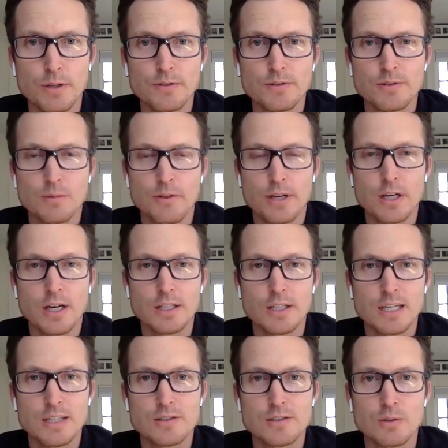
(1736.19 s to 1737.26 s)
But some of the
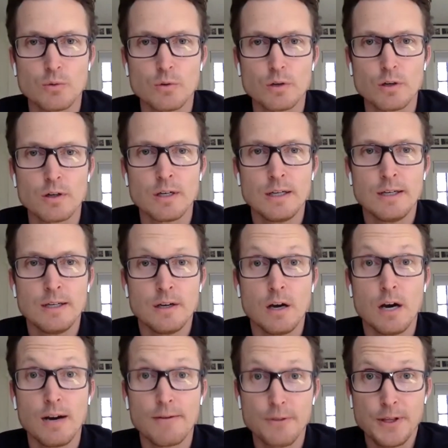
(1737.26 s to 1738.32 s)
contests that we're
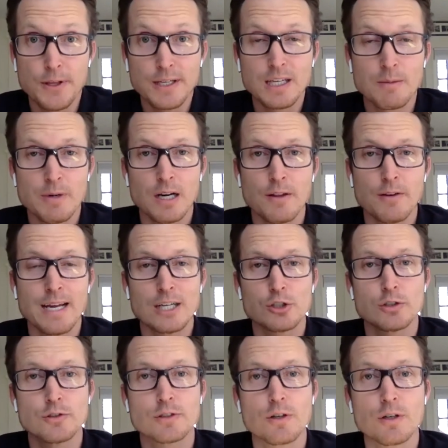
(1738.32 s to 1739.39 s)
often thinking about on the
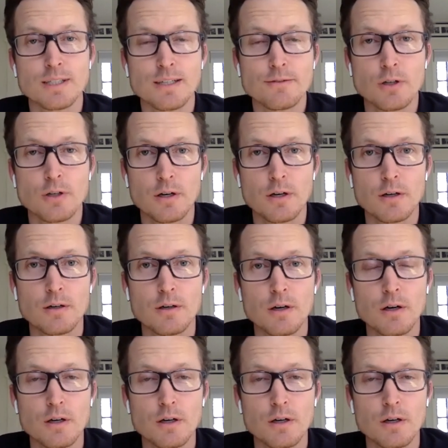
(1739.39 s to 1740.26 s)
national security level are